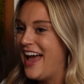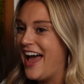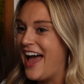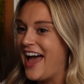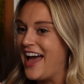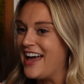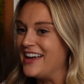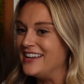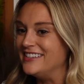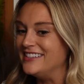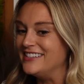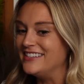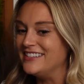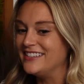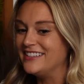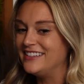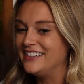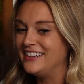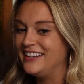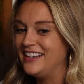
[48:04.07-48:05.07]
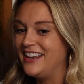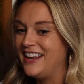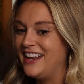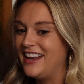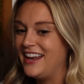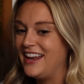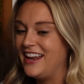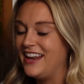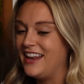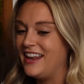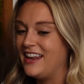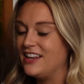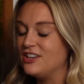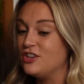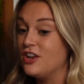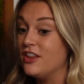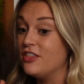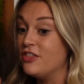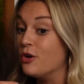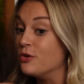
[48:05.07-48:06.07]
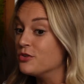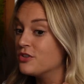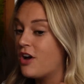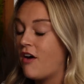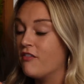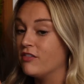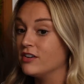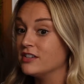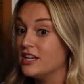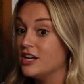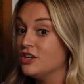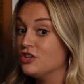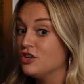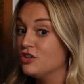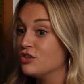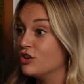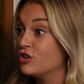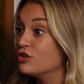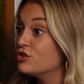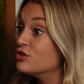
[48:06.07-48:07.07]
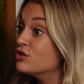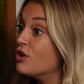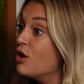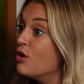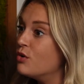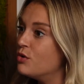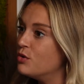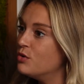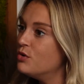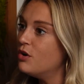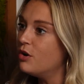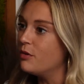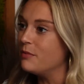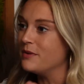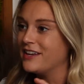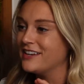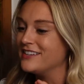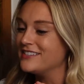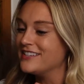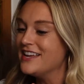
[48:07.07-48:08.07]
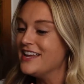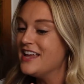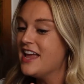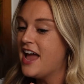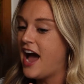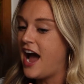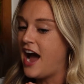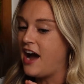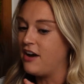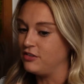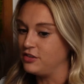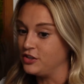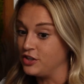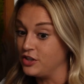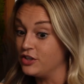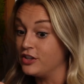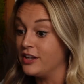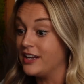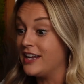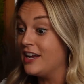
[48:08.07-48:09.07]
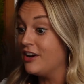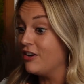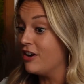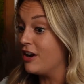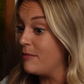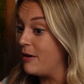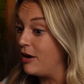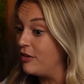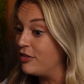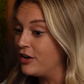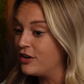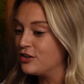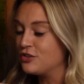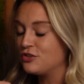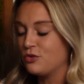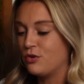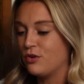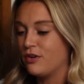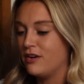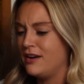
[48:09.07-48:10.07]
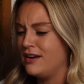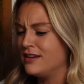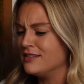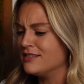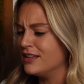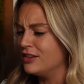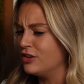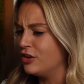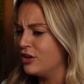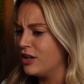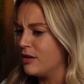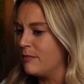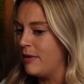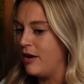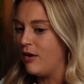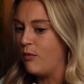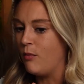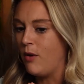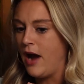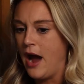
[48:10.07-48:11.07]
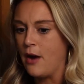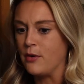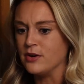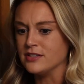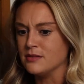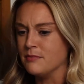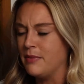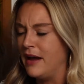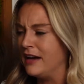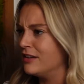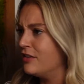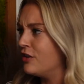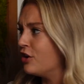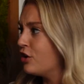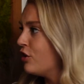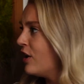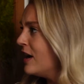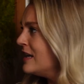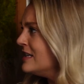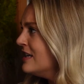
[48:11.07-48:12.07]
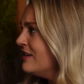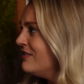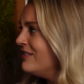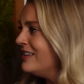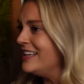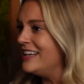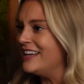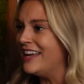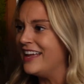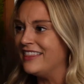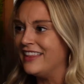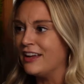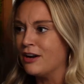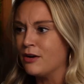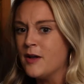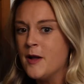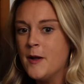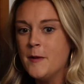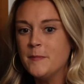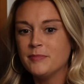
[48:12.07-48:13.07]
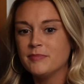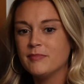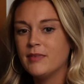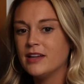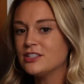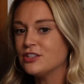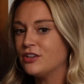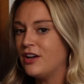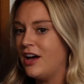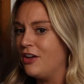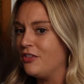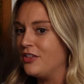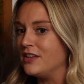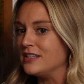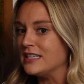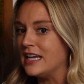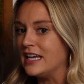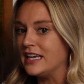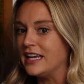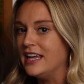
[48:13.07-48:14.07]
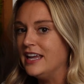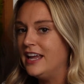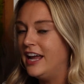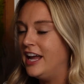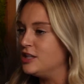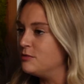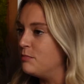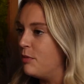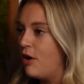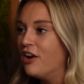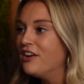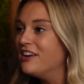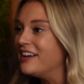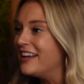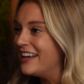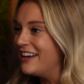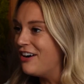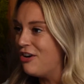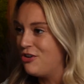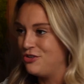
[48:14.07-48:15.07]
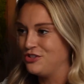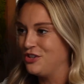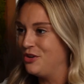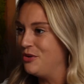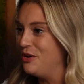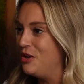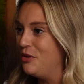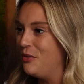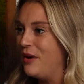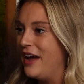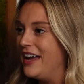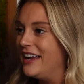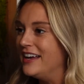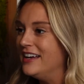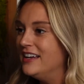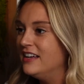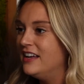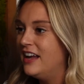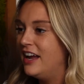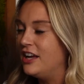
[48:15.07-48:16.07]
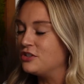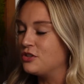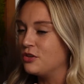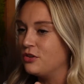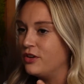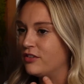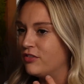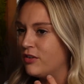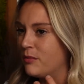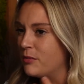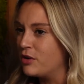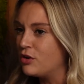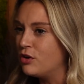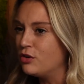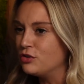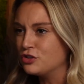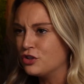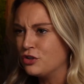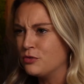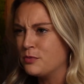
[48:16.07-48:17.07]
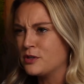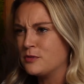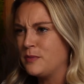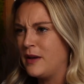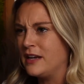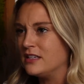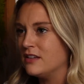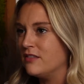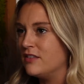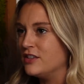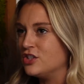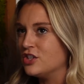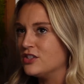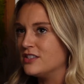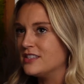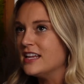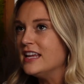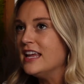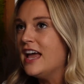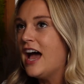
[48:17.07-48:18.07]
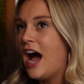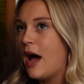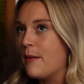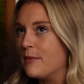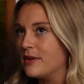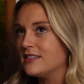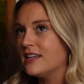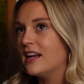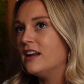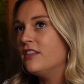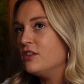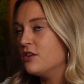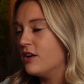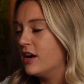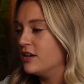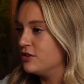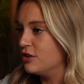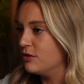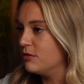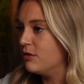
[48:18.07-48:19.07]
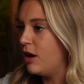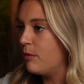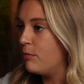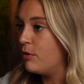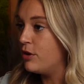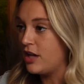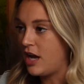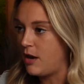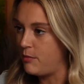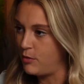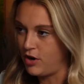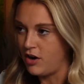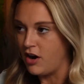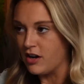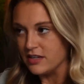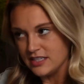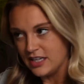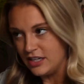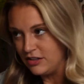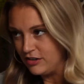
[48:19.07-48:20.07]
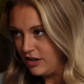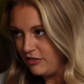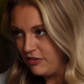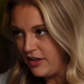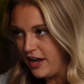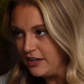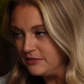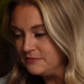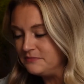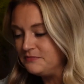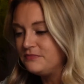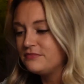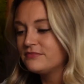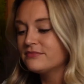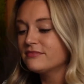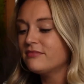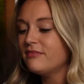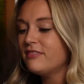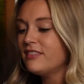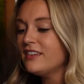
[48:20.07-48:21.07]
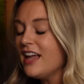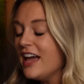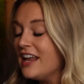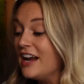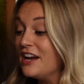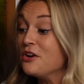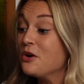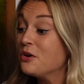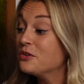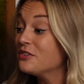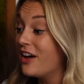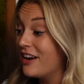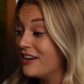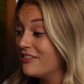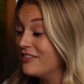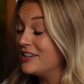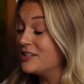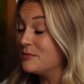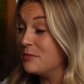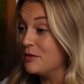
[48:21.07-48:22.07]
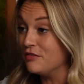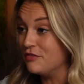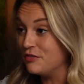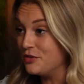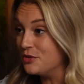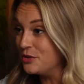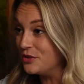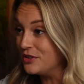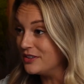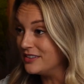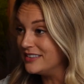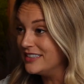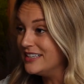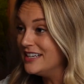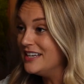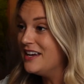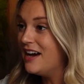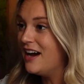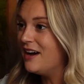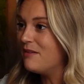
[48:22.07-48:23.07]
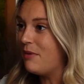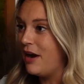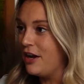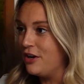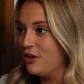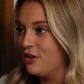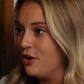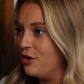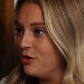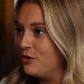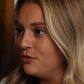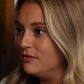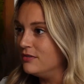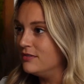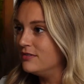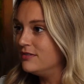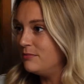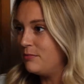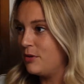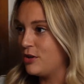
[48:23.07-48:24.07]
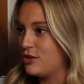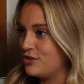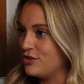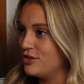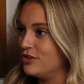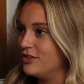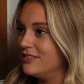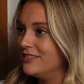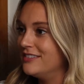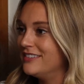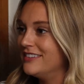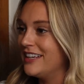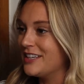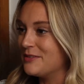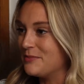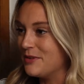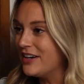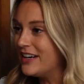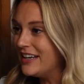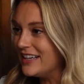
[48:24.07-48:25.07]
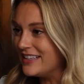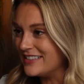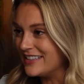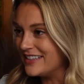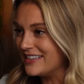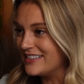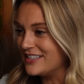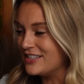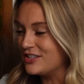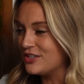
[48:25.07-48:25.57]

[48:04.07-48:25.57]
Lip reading: And those conversations are so cool because like hearing about their stories and learning about how it's impacted their creativity and their mental health, it's like it's bonding also in a way. Totally. And so like from the cultural perspective, it's just, I'm excited that you guys are putting out more content around that. And I know a lot of it has been fueled by your own personal experiences.